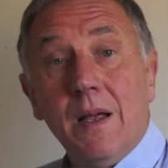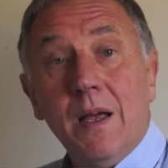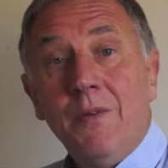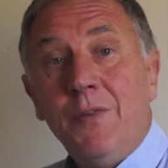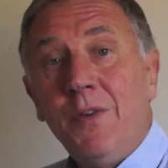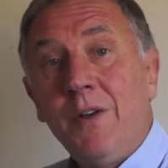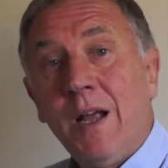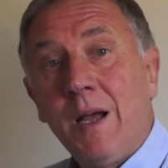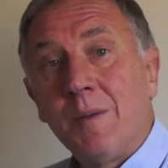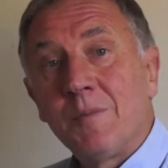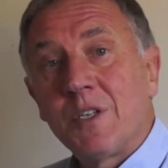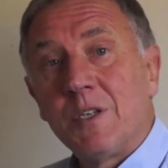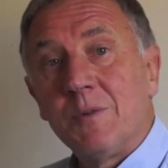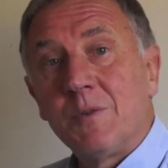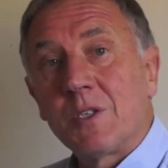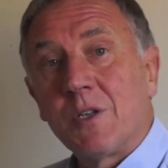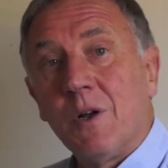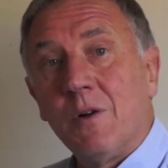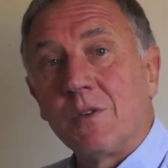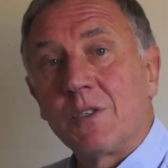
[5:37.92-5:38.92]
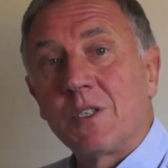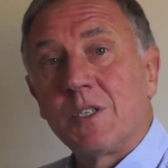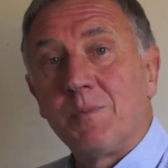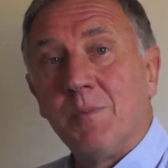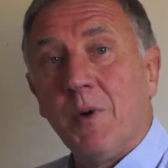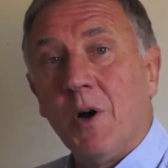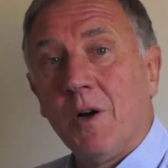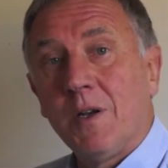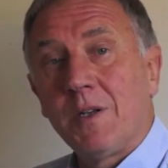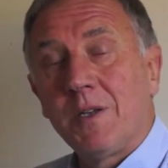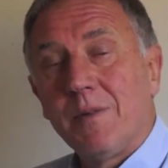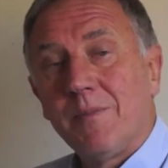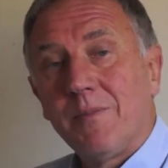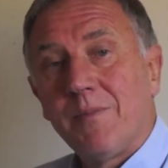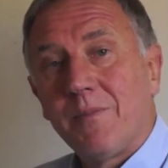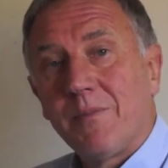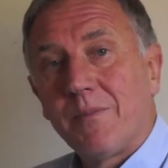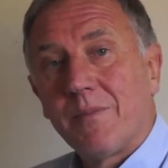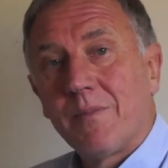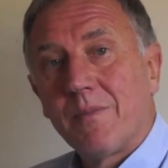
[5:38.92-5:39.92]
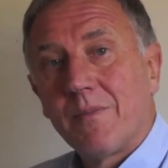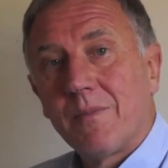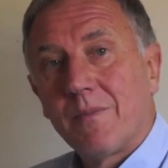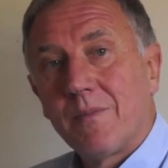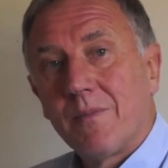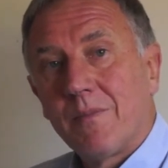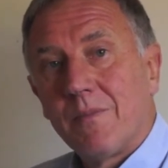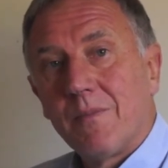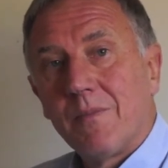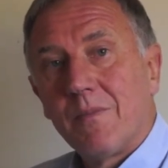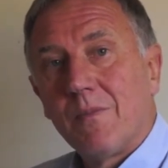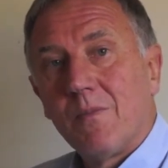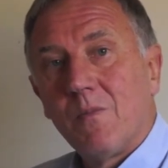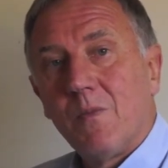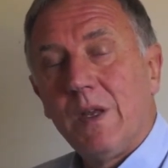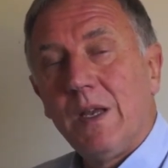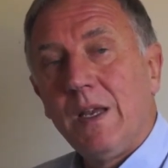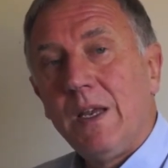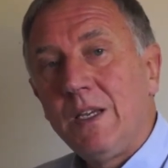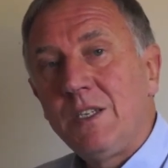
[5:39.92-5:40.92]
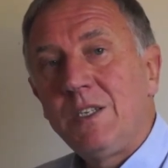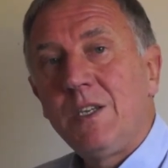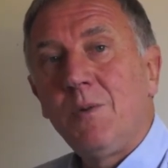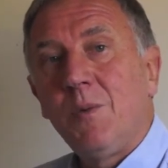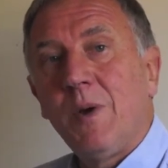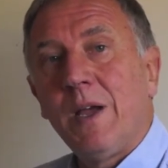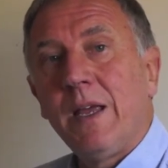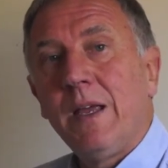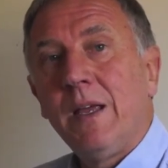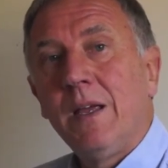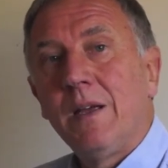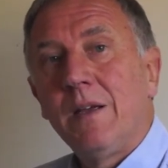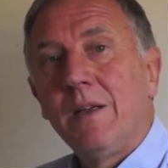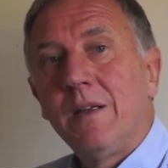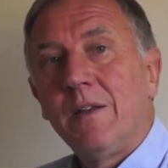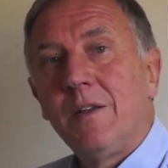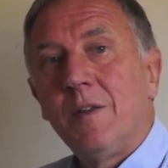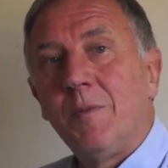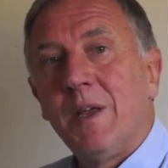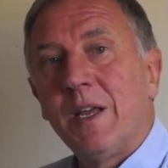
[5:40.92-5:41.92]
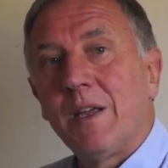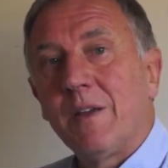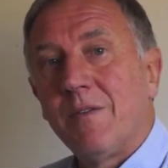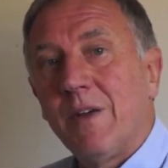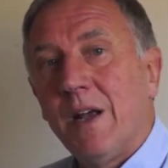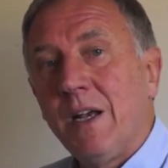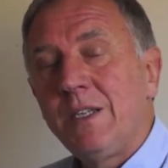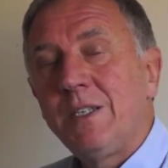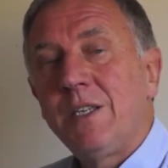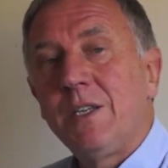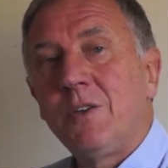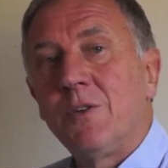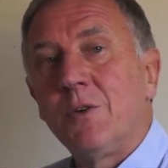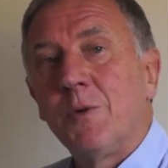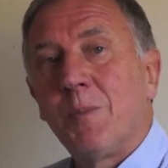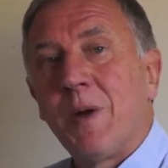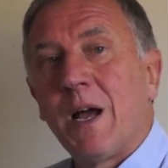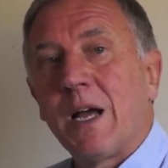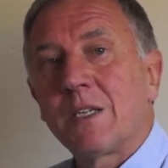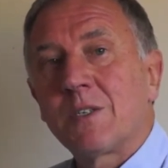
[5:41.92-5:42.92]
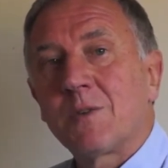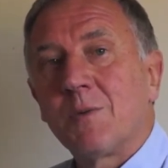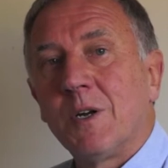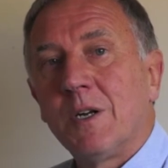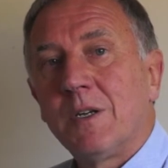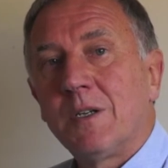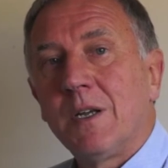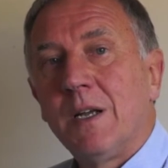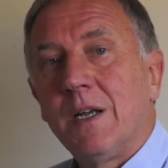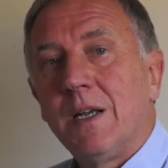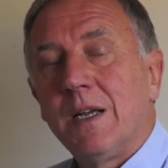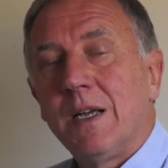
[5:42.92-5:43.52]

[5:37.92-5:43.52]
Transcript: If your hamster was called Spot, the easy way to make a very secure password